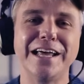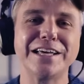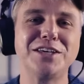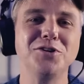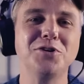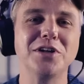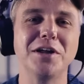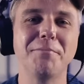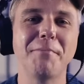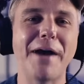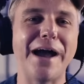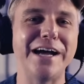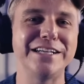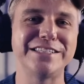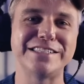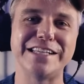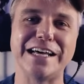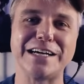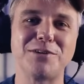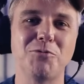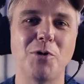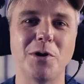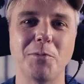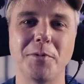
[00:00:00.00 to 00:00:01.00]
Like, you can imagine
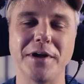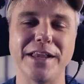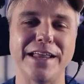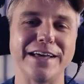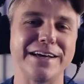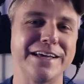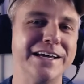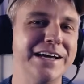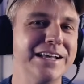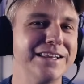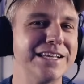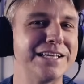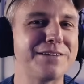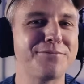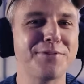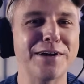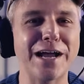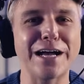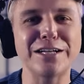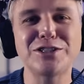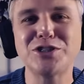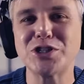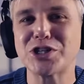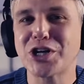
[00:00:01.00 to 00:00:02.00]
like one will be like, let's
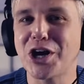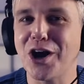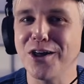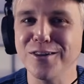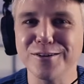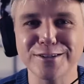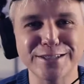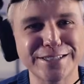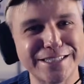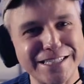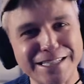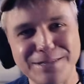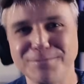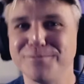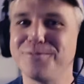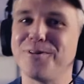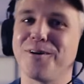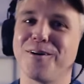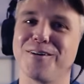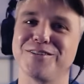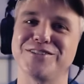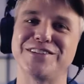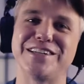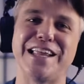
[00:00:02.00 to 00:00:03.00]
figure out your color scheme
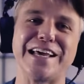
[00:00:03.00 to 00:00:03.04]
first.